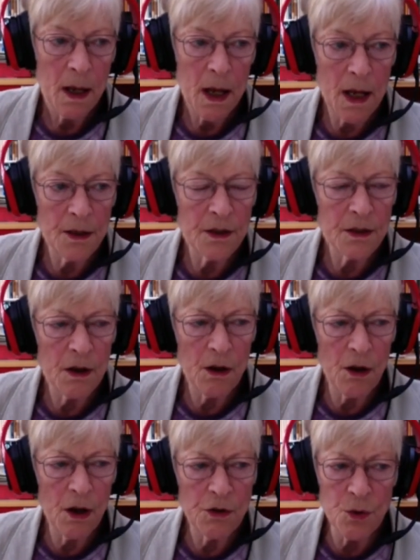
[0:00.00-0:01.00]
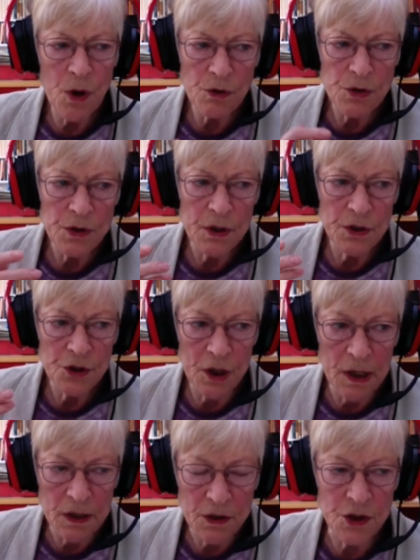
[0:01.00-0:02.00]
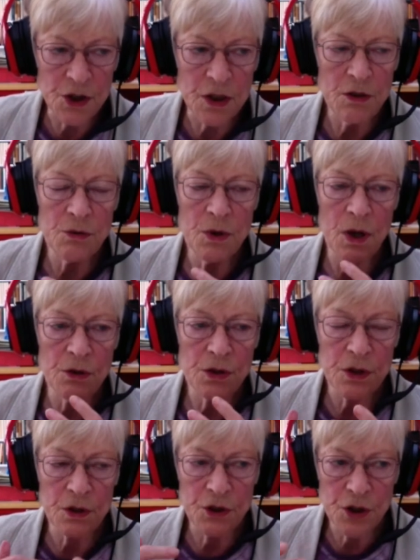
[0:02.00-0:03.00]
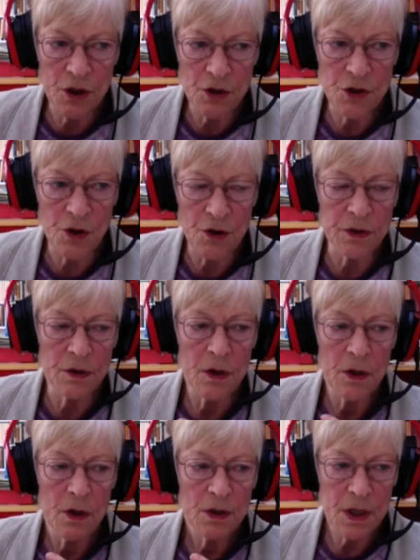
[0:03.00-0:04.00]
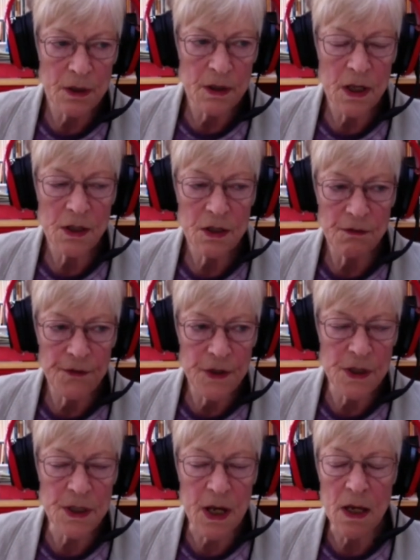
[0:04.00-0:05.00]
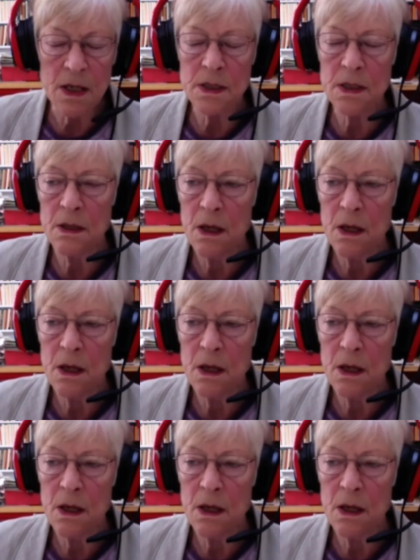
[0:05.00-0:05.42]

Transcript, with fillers: And you go to the liturgy, you go to the church on Sundays and feast days.